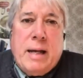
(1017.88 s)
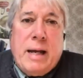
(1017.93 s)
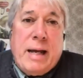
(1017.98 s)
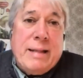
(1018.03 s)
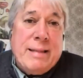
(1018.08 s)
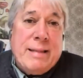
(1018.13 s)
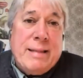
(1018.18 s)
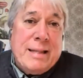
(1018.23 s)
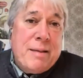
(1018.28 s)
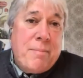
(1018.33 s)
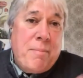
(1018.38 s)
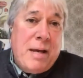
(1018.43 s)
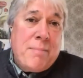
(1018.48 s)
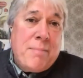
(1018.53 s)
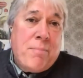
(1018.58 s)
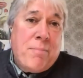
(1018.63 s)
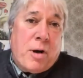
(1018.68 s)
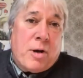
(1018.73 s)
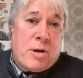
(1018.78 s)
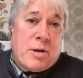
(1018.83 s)
and then the
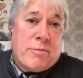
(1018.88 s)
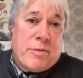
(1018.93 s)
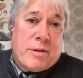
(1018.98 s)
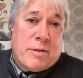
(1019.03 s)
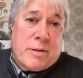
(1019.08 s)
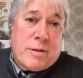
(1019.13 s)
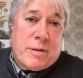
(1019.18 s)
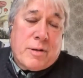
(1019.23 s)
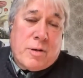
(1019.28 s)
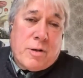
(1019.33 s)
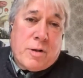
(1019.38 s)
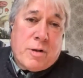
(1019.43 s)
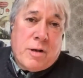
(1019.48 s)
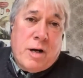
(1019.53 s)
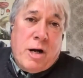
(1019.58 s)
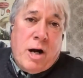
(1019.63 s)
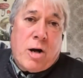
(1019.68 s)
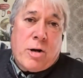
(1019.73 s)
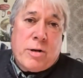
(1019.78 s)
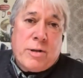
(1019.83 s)
main part of the
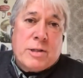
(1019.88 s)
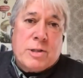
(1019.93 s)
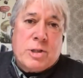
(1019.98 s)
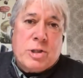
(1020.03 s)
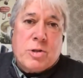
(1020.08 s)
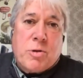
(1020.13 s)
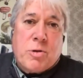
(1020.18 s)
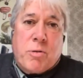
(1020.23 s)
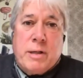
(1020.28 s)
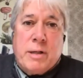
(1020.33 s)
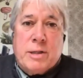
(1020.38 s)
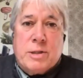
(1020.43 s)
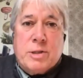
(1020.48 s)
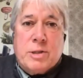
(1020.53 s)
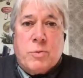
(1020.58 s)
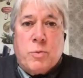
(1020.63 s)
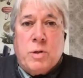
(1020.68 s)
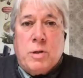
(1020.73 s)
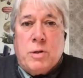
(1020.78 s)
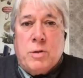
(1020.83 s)
part of the story
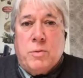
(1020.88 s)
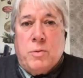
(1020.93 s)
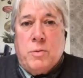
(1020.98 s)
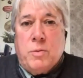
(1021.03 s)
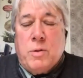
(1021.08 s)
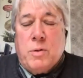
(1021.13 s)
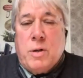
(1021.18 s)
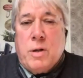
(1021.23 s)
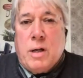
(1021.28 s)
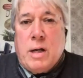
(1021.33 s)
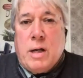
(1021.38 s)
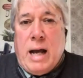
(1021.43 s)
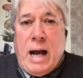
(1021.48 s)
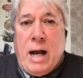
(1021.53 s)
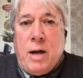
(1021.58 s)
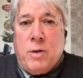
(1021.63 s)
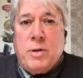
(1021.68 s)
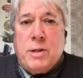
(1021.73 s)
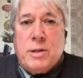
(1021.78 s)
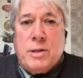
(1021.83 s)
is well
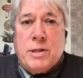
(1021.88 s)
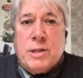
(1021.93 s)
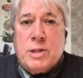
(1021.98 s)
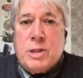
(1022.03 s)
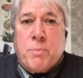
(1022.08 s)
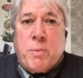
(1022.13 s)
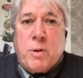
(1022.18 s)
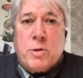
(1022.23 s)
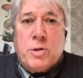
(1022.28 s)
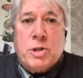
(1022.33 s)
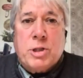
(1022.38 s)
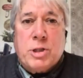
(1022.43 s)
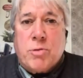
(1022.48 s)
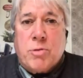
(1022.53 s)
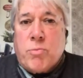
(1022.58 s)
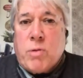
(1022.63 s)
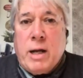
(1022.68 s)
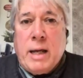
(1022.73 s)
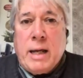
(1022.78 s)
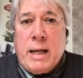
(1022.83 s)
how did this person
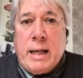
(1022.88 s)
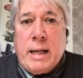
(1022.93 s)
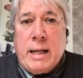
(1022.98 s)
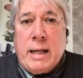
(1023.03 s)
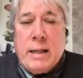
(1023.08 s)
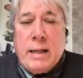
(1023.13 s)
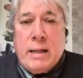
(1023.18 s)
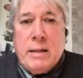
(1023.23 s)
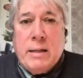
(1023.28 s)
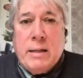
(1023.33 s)
ray